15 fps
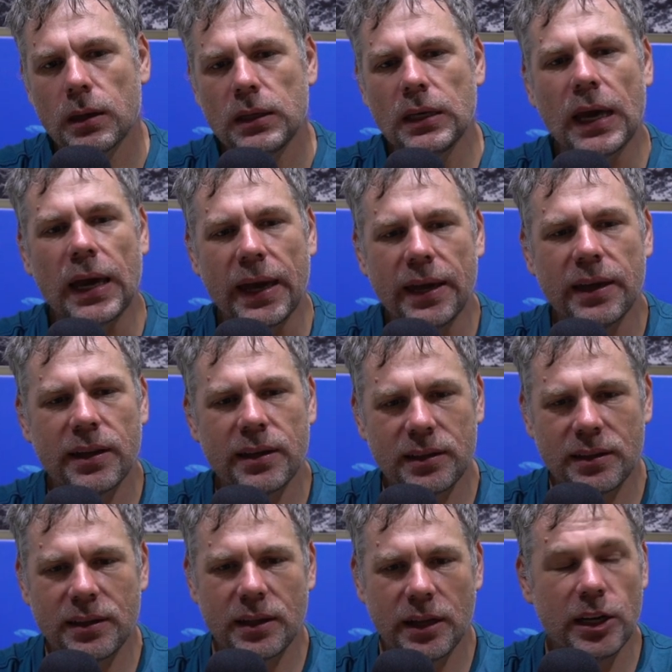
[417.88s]
Yeah,
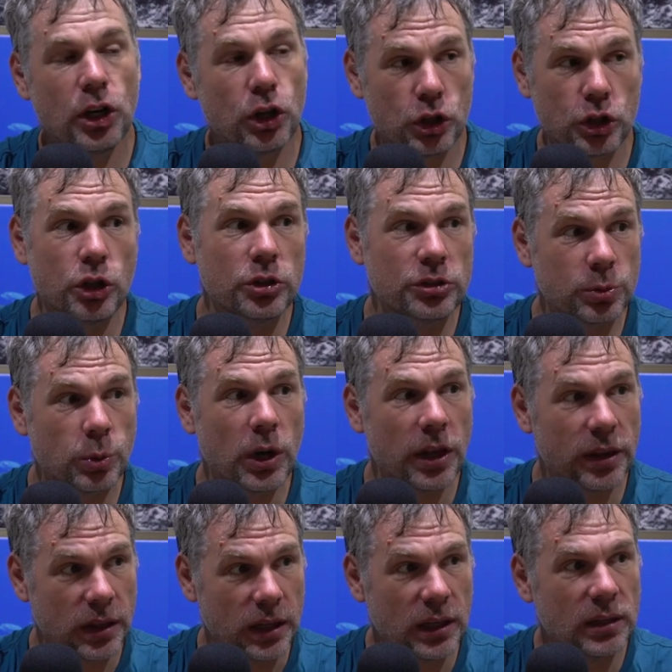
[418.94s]
it, it like looked news.
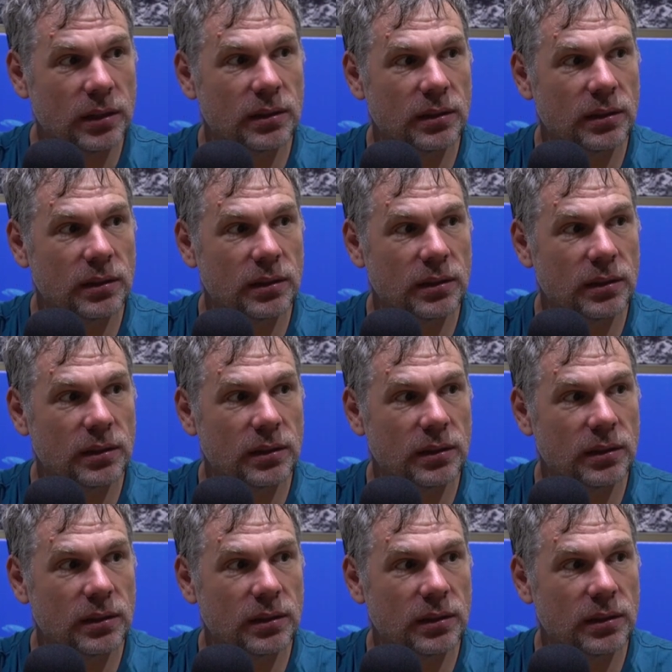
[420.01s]
newsworthy.